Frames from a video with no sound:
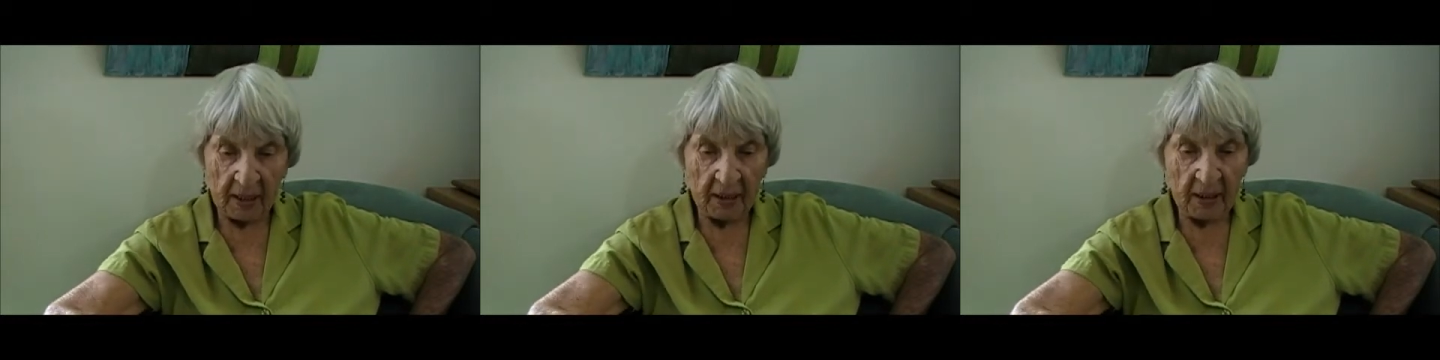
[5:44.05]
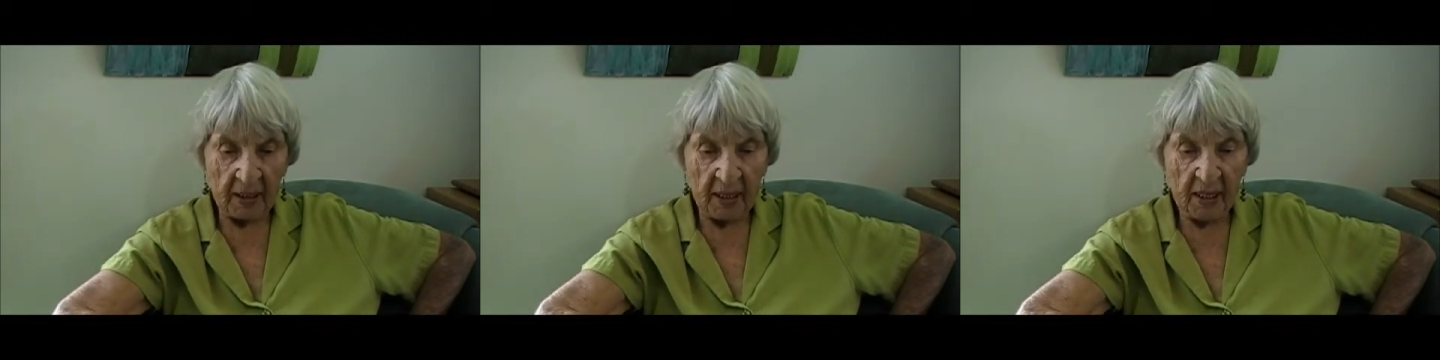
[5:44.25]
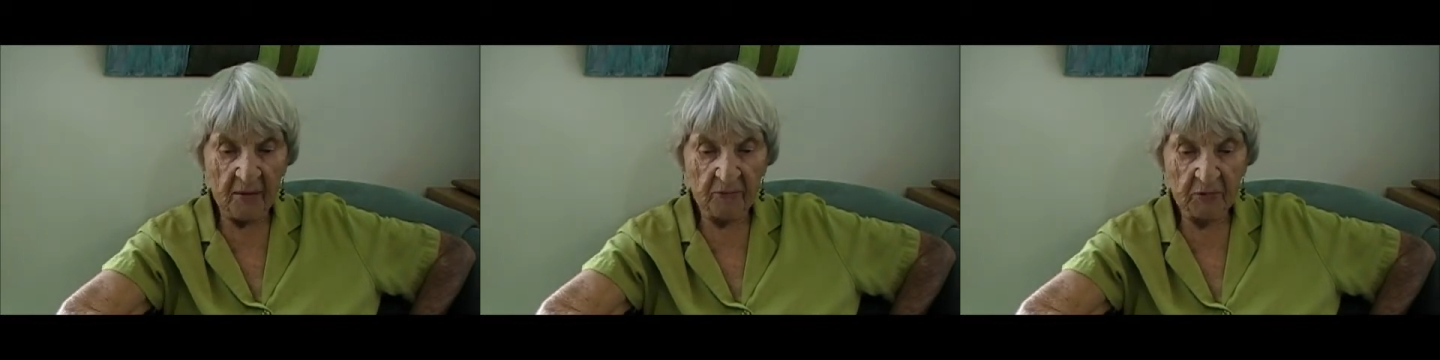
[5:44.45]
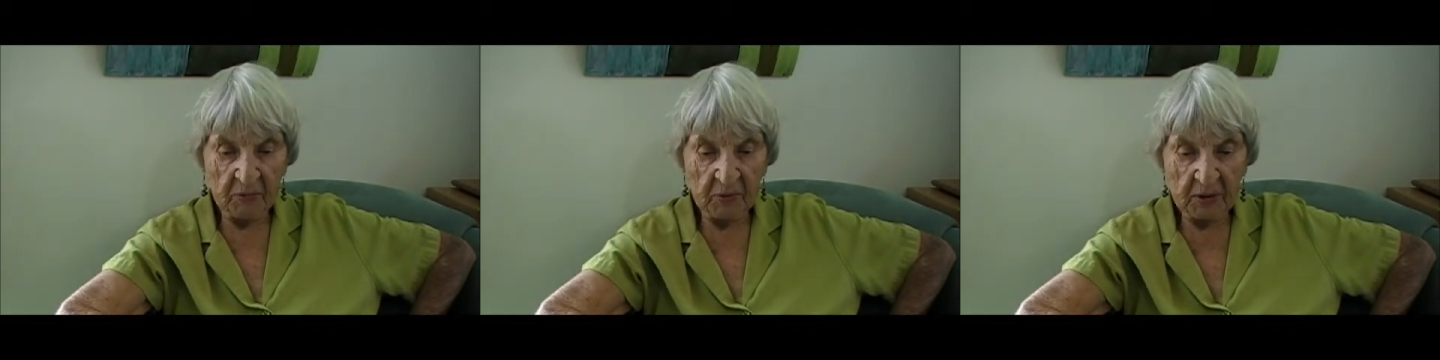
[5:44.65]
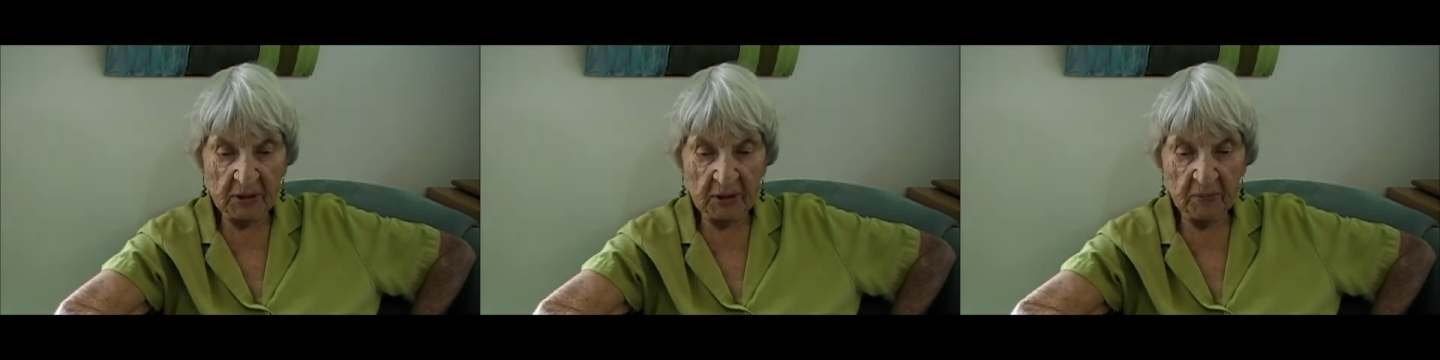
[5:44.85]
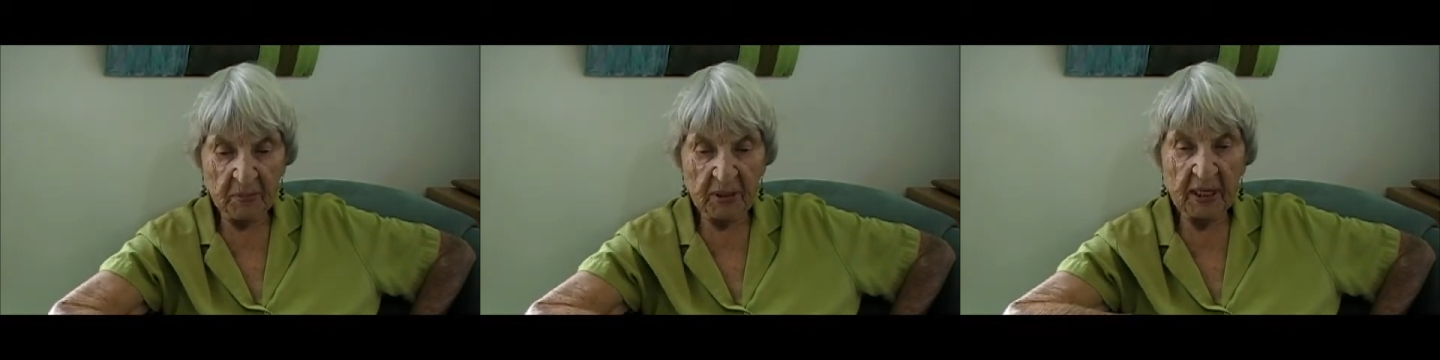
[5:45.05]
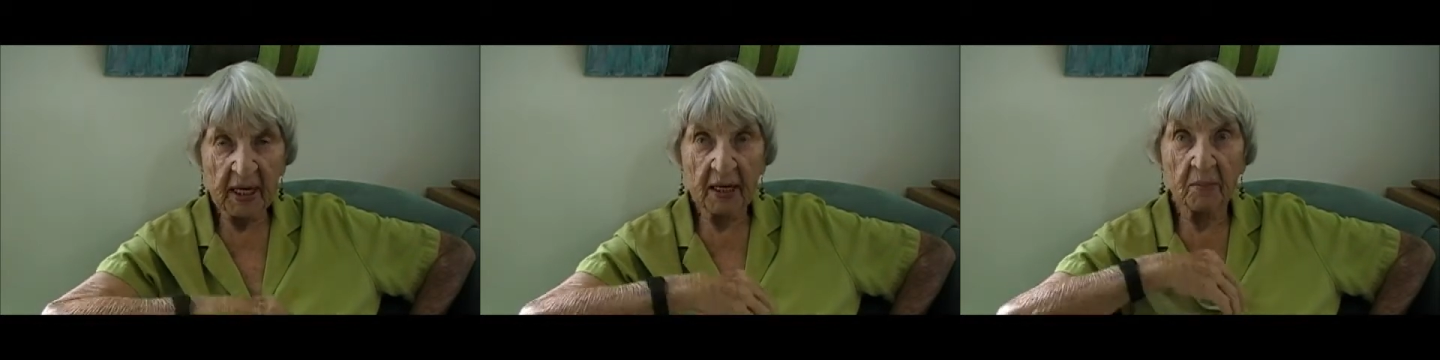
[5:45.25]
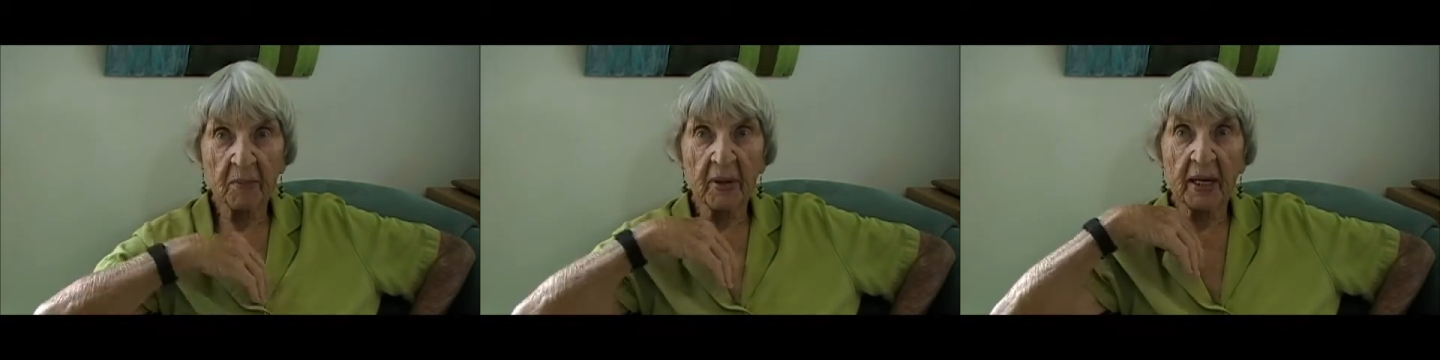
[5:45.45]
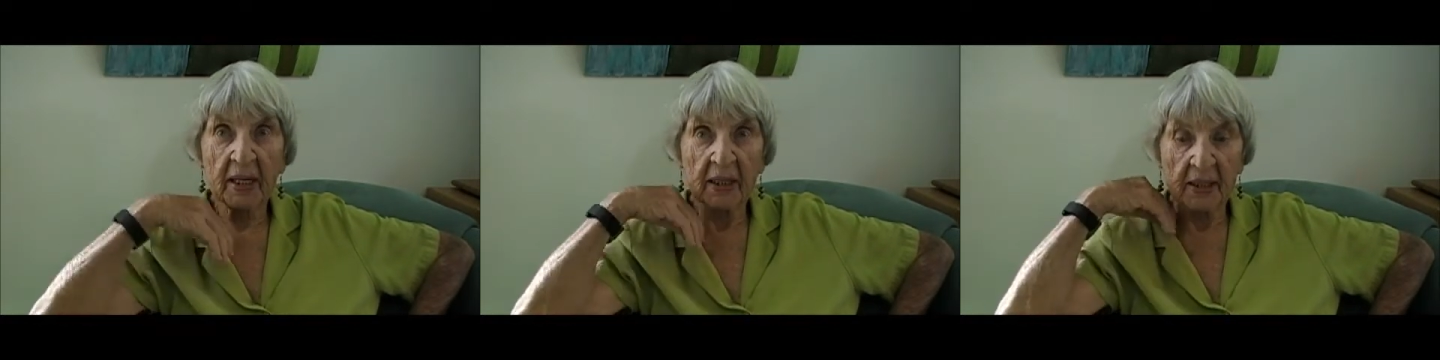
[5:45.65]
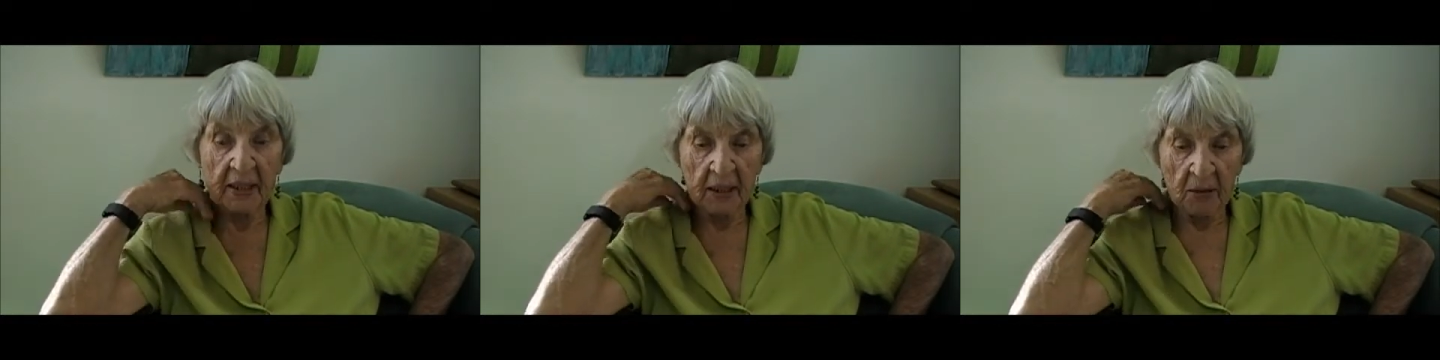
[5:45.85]
never really became
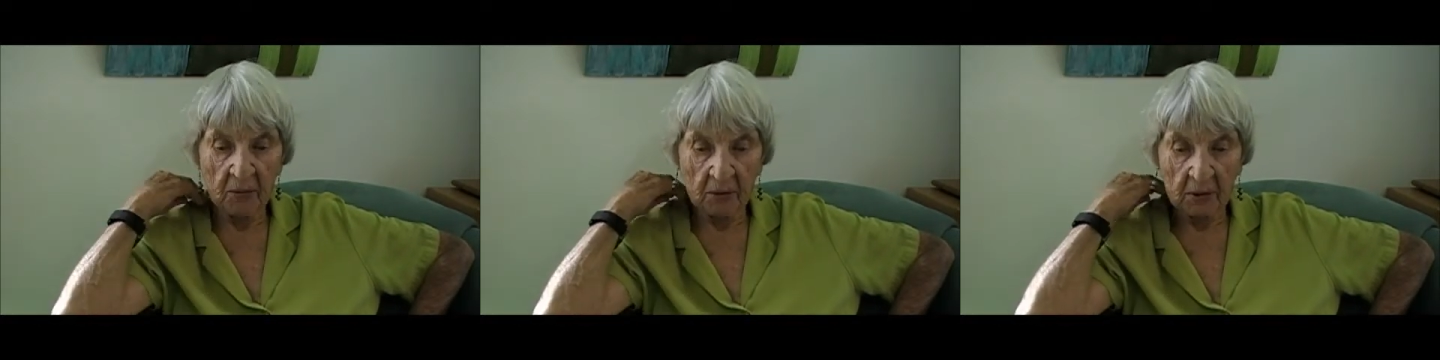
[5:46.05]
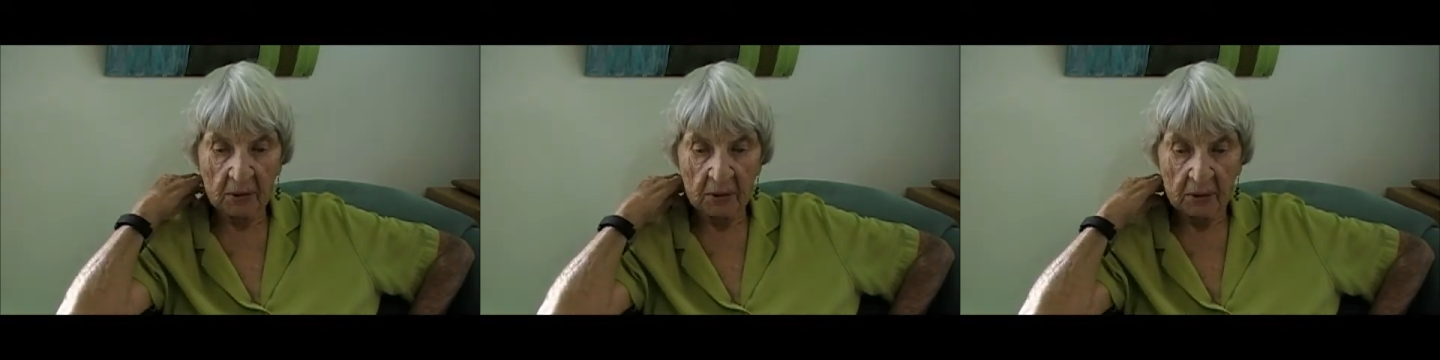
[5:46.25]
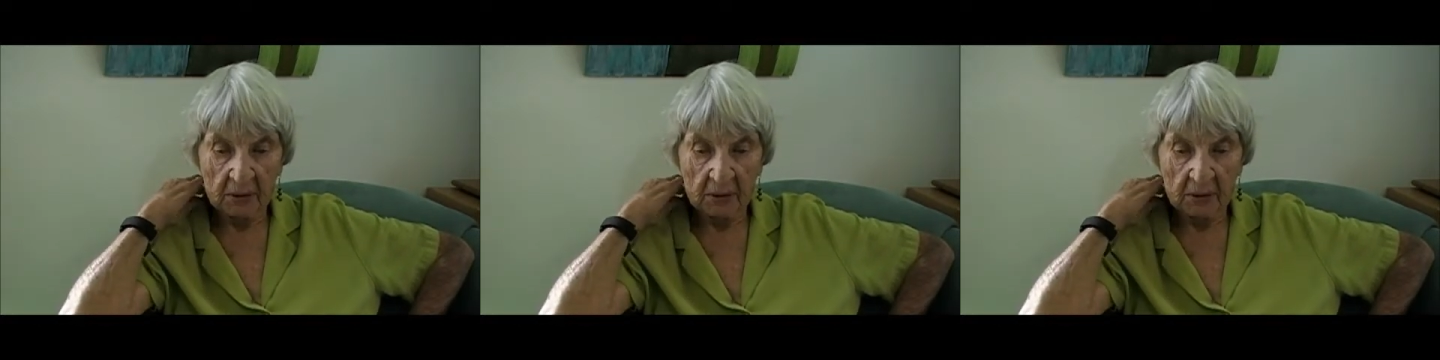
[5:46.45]
bilingual,